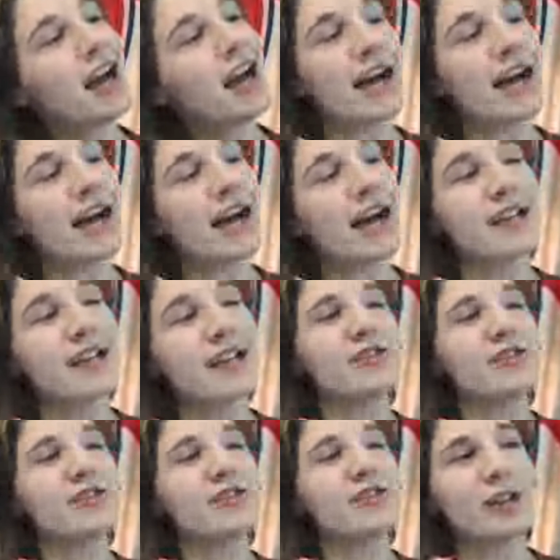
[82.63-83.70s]
I, I
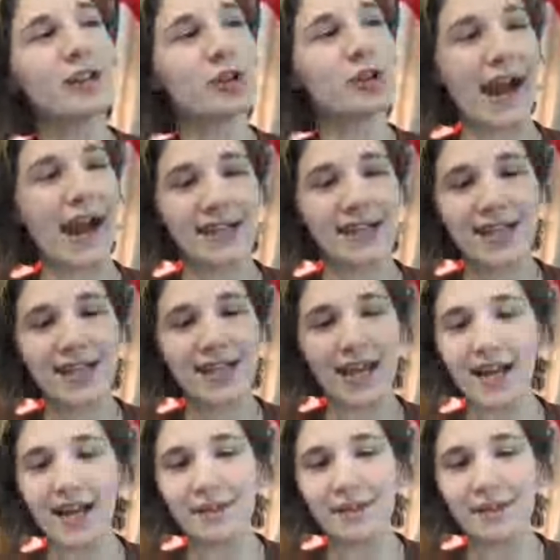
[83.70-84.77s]
don't want to feel
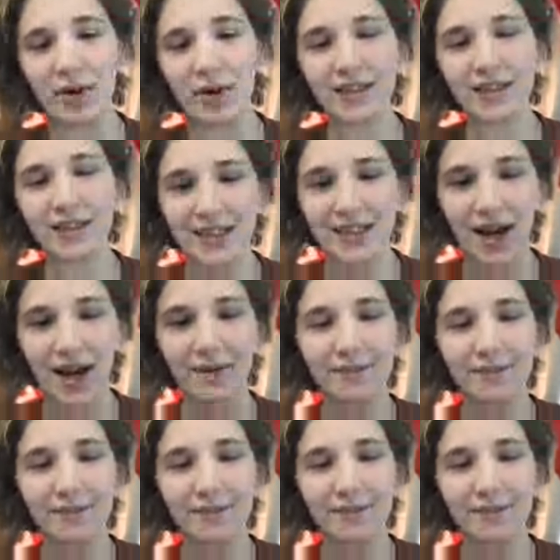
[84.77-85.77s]
grass at any point in